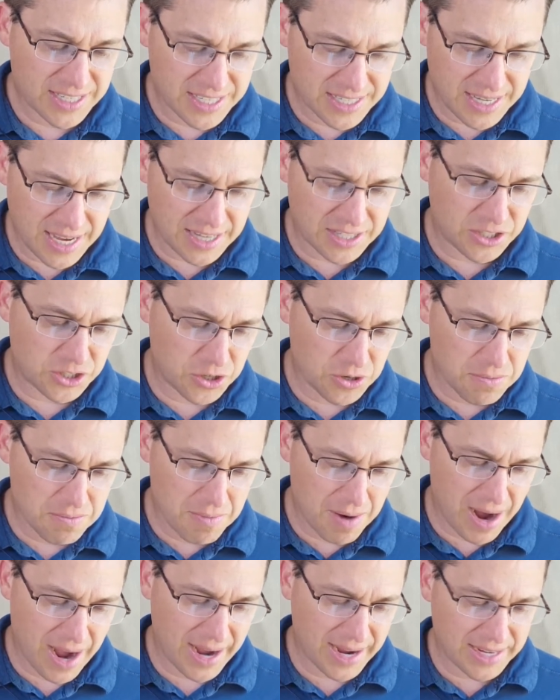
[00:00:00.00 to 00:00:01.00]
Set your
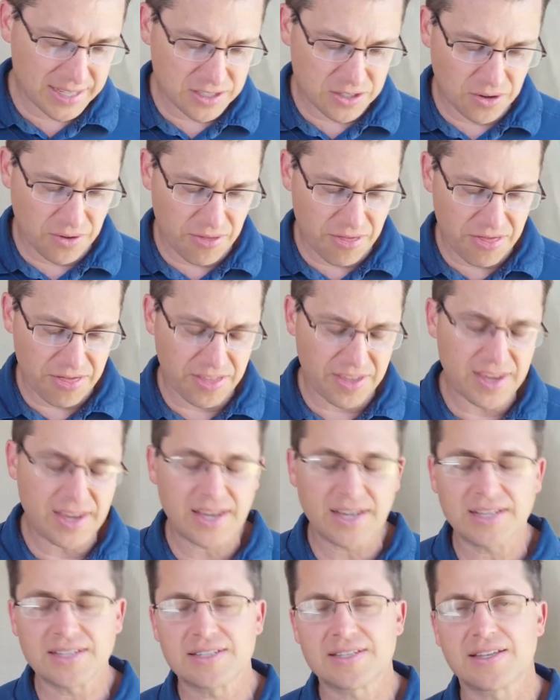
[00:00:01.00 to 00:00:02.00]
minds on
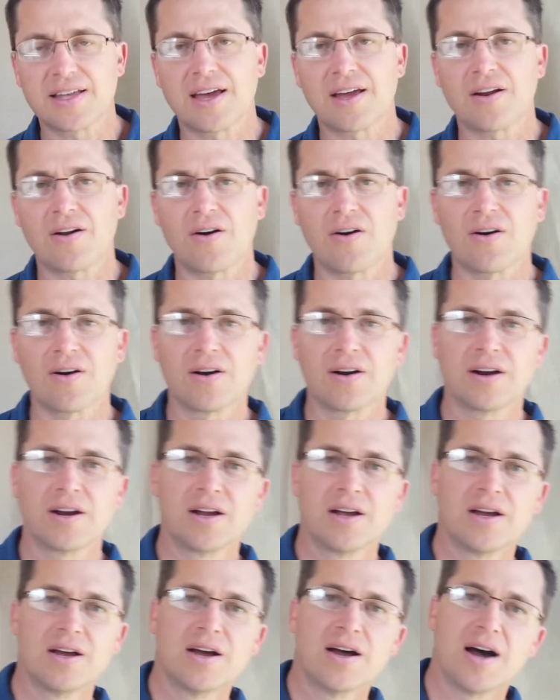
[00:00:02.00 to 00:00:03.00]
things that are
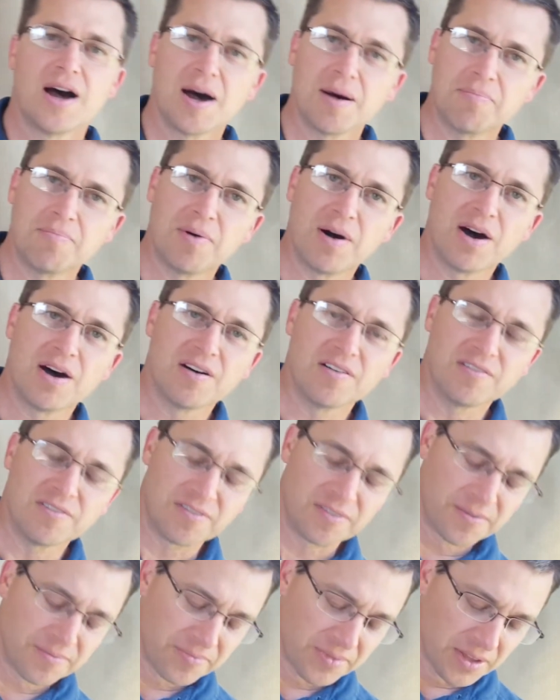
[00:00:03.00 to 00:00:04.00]
above.